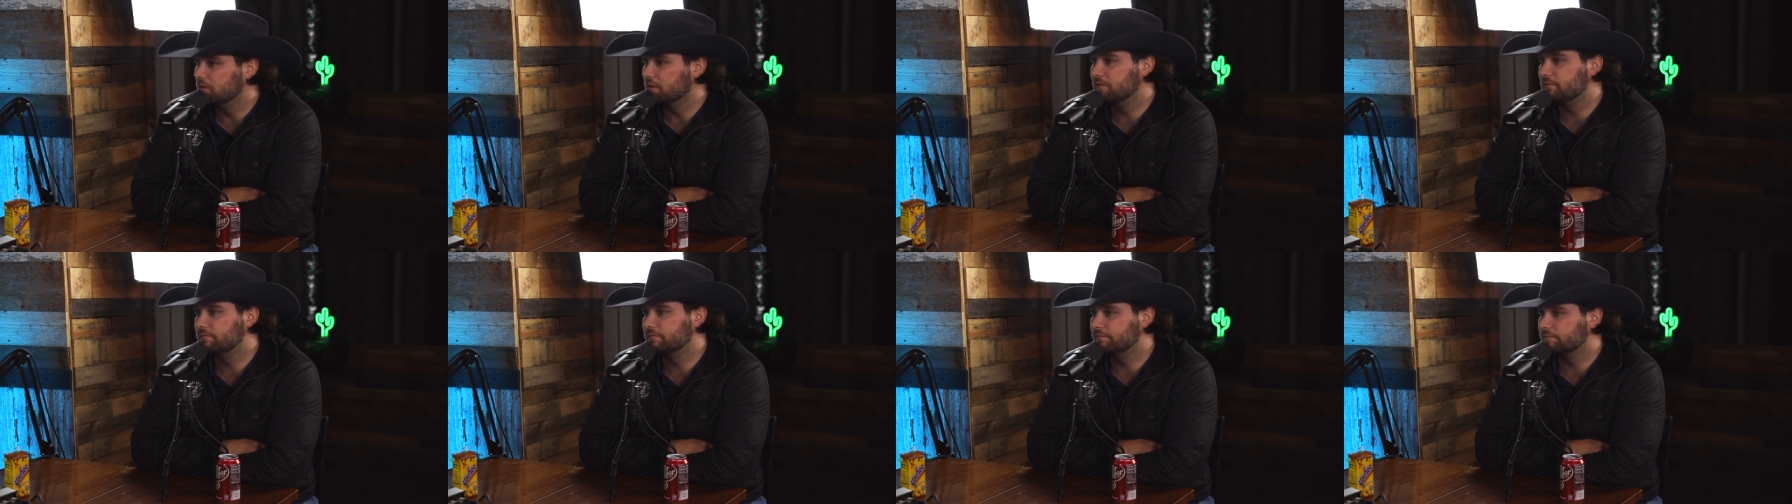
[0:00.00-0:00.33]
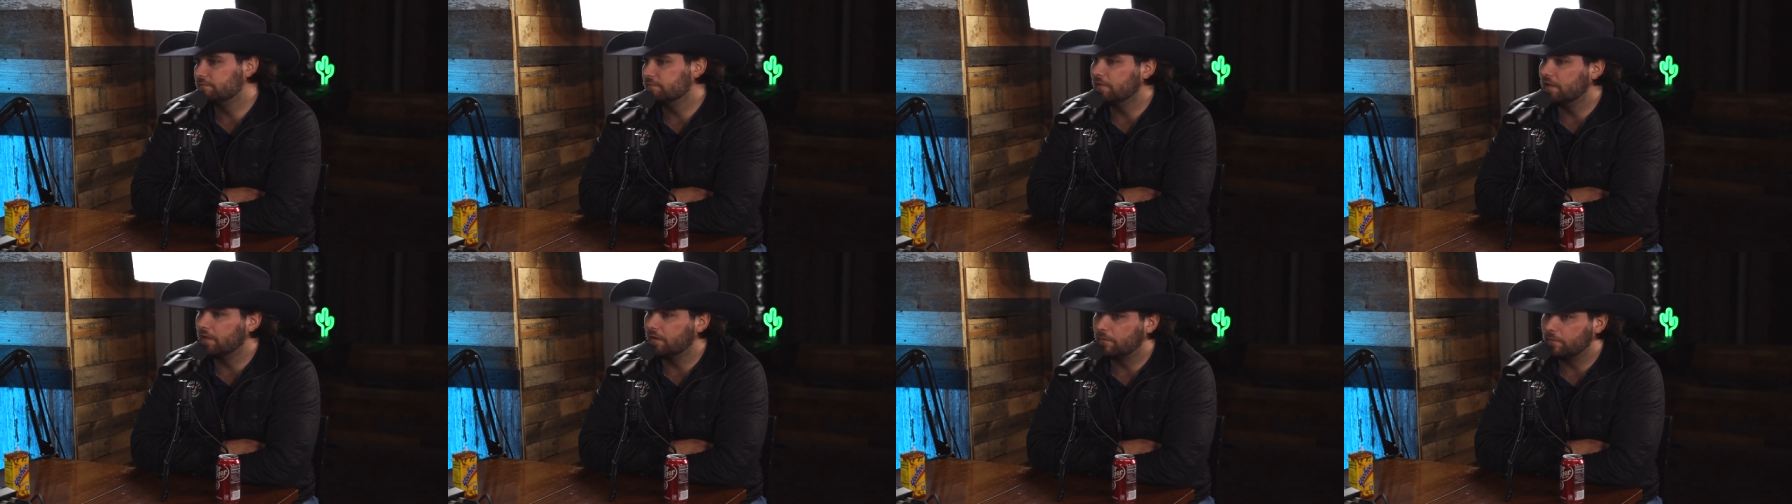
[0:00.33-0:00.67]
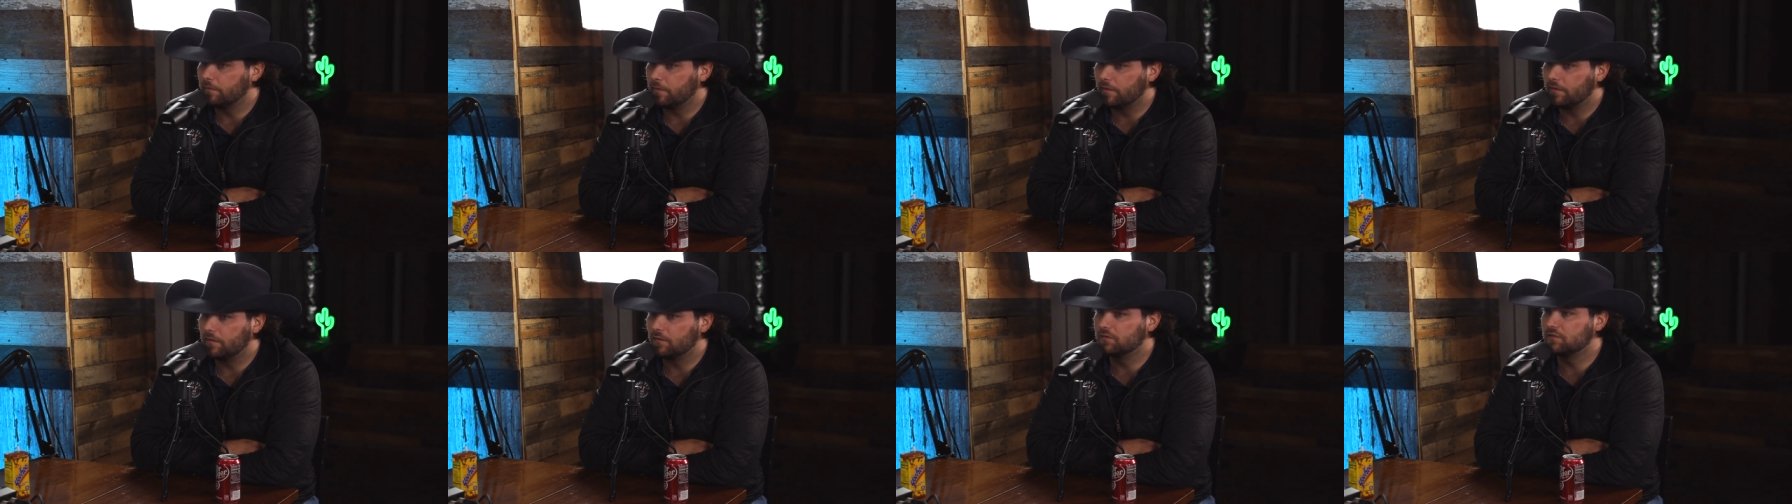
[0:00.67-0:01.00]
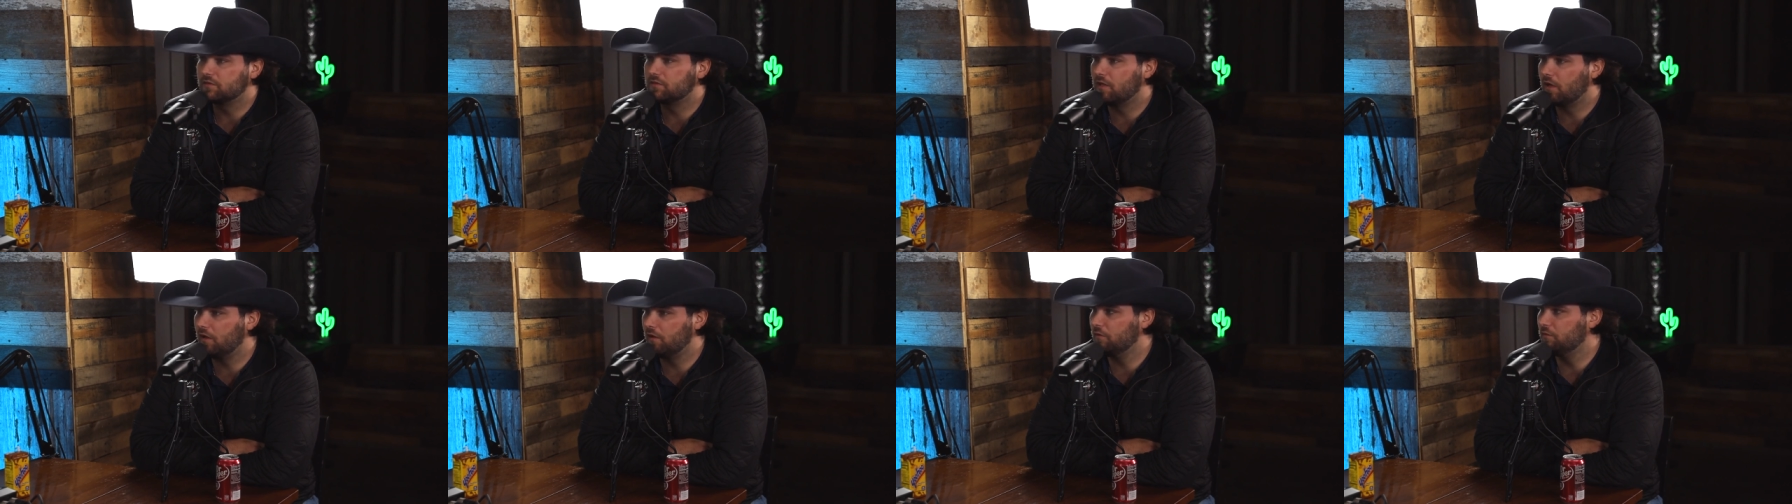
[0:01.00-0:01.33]
with, you know,
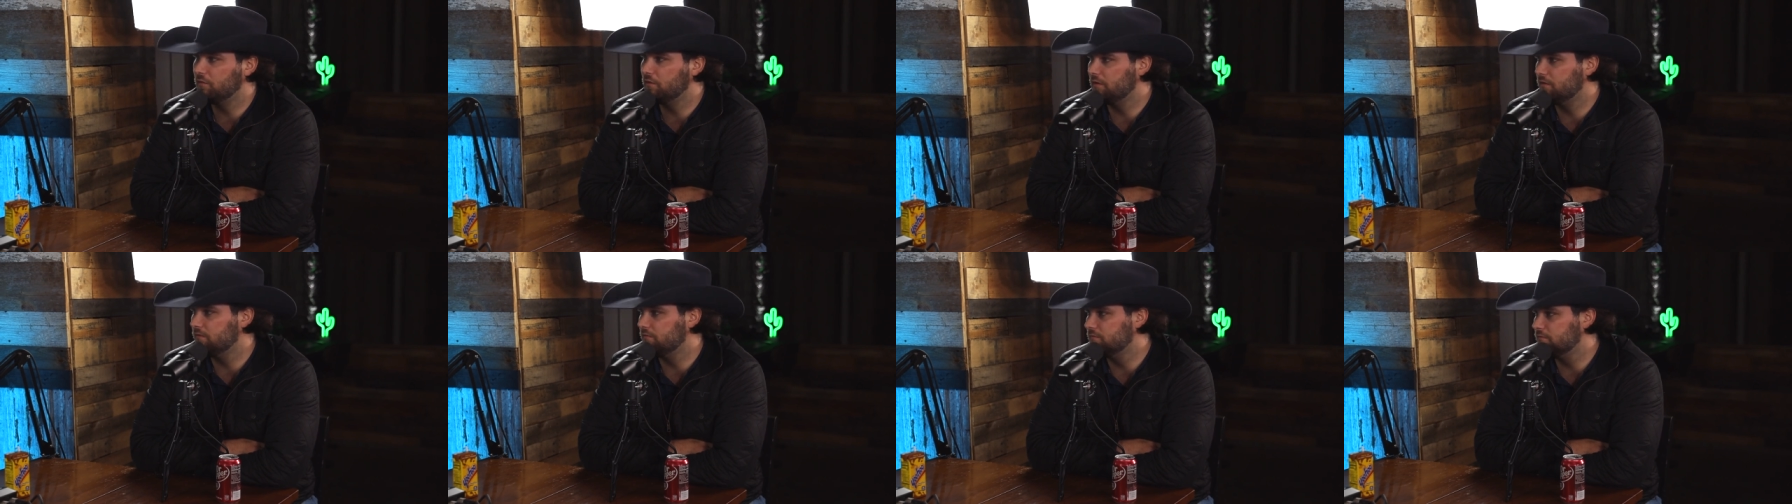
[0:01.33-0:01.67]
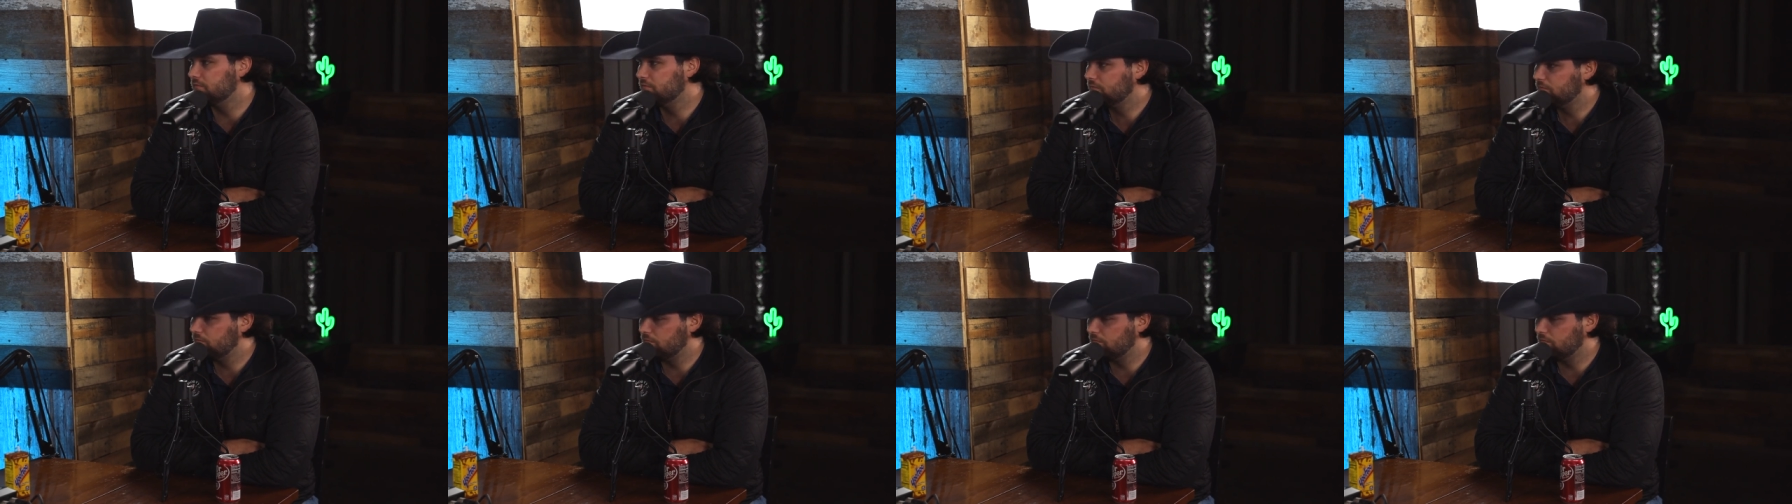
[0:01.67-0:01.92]
Yellowstone and,